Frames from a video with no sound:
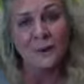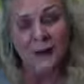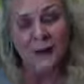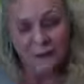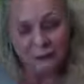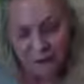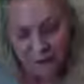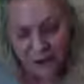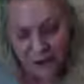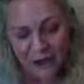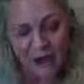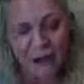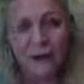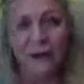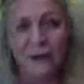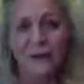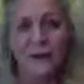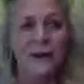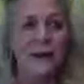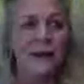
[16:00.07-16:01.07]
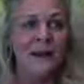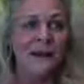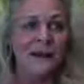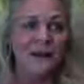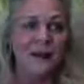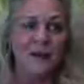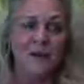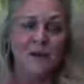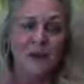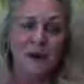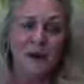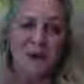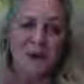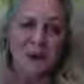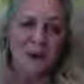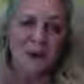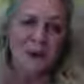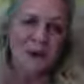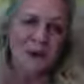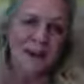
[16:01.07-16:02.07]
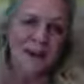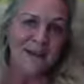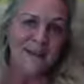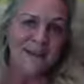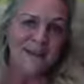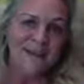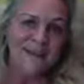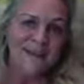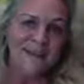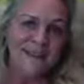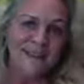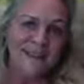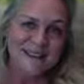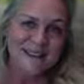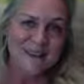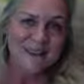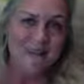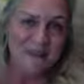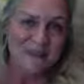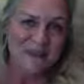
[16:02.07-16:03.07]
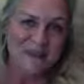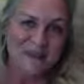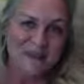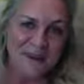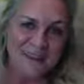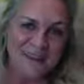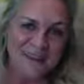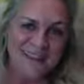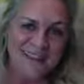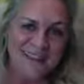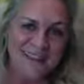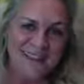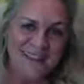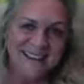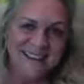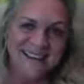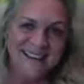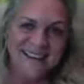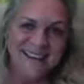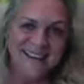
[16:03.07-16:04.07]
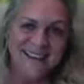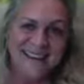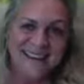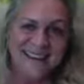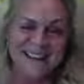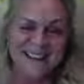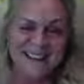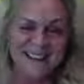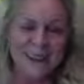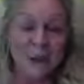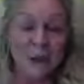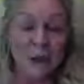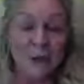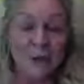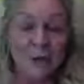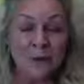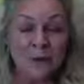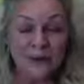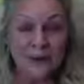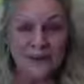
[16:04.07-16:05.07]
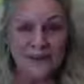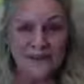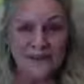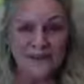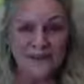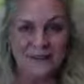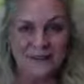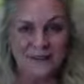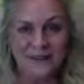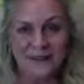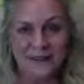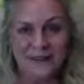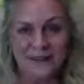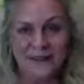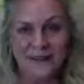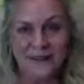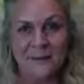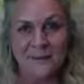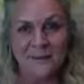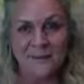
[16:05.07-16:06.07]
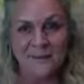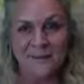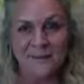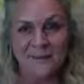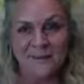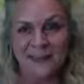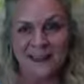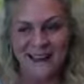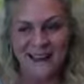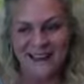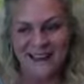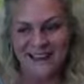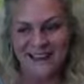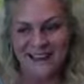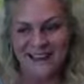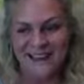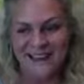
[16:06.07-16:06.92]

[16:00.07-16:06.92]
waiting for you and what only you have to share with the world. All right, sending you lots of love. Bye.